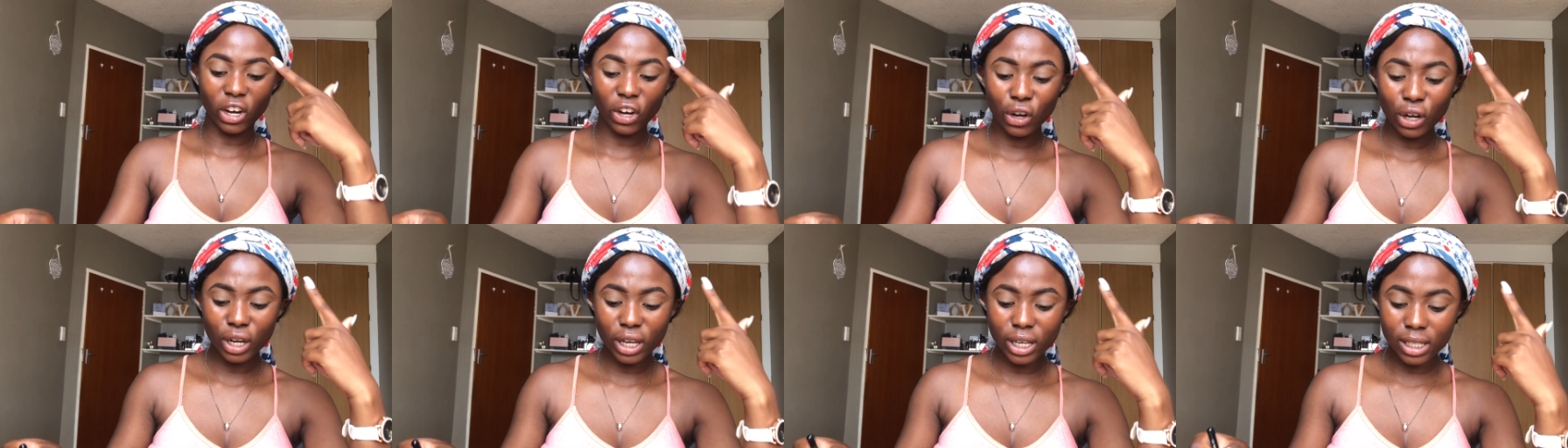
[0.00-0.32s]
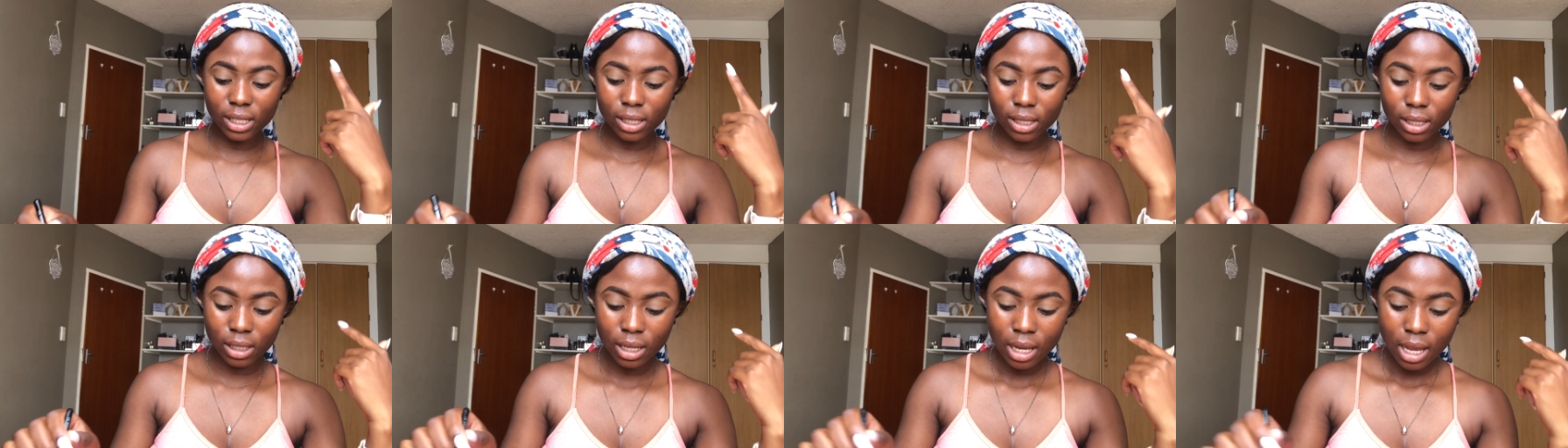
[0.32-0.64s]

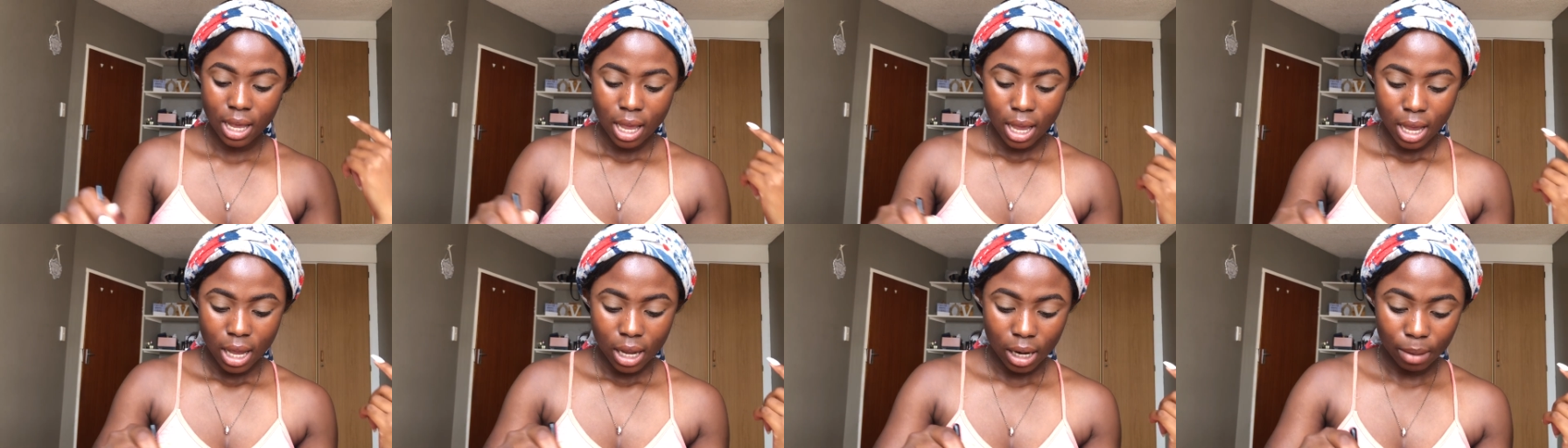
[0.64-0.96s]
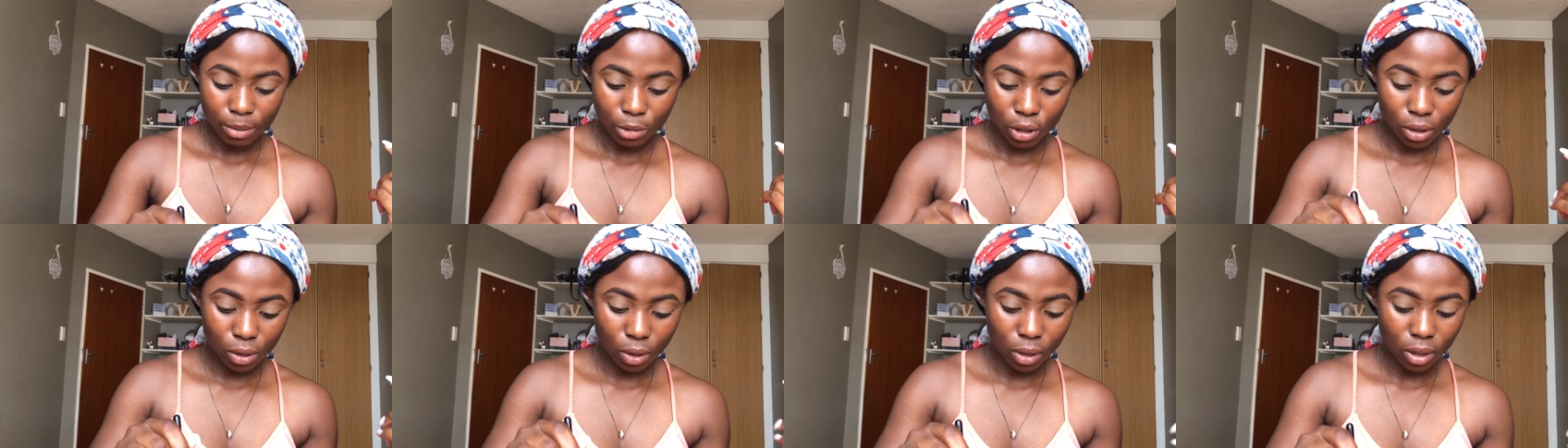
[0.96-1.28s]
crease
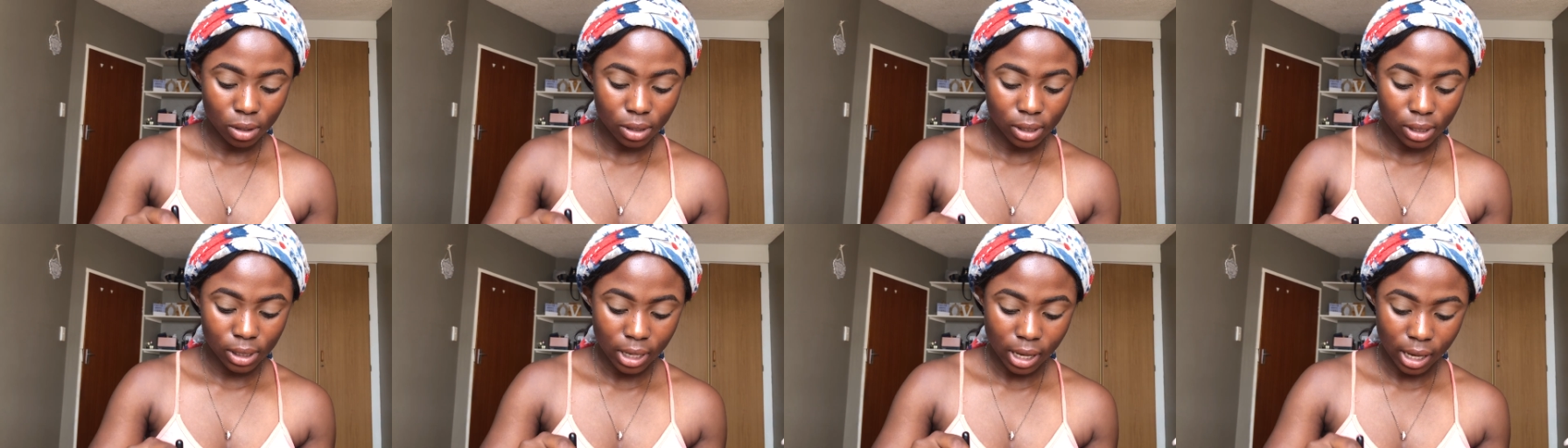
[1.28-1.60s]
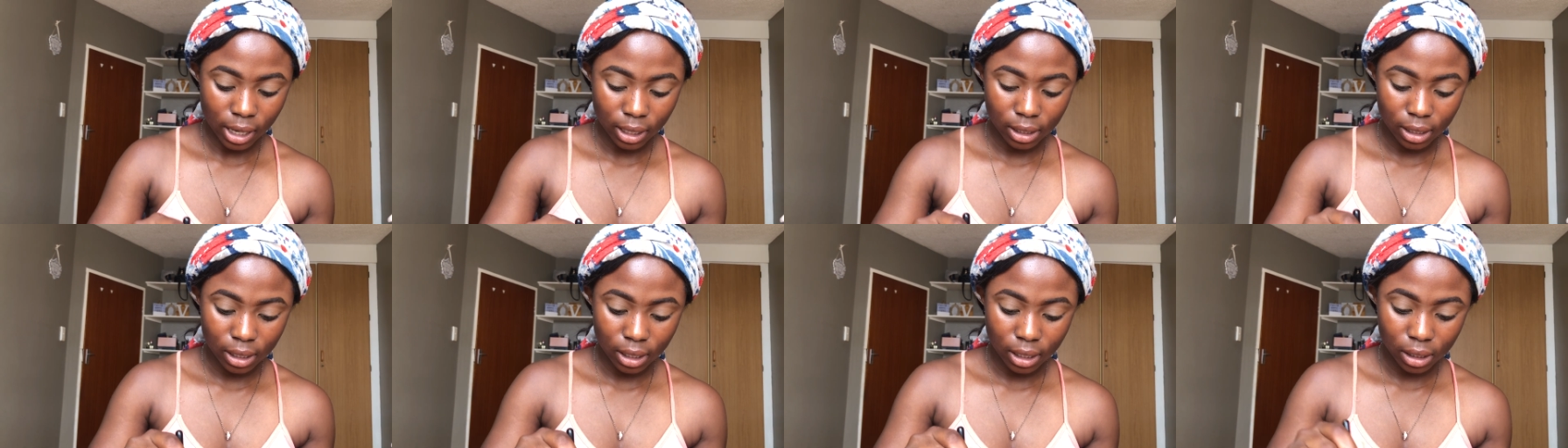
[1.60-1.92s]
I'm just going to
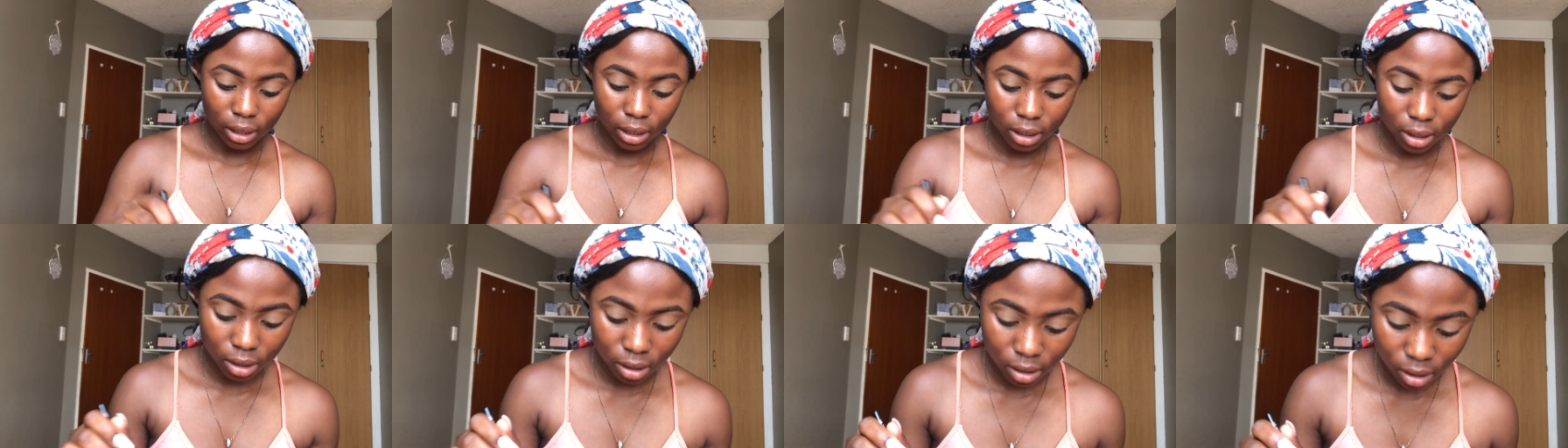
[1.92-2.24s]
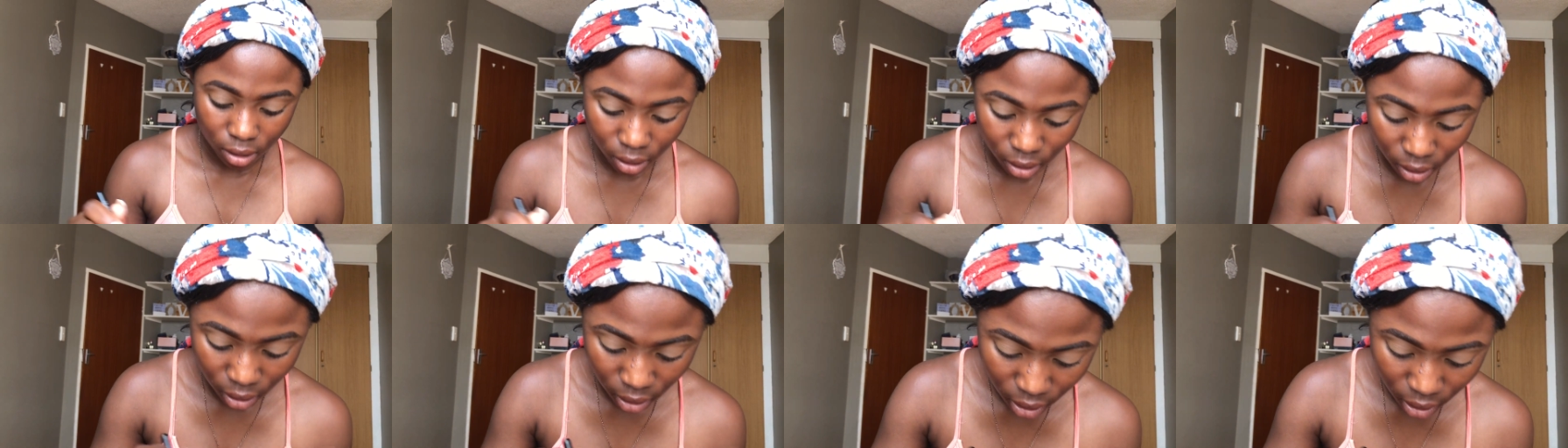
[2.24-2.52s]
take this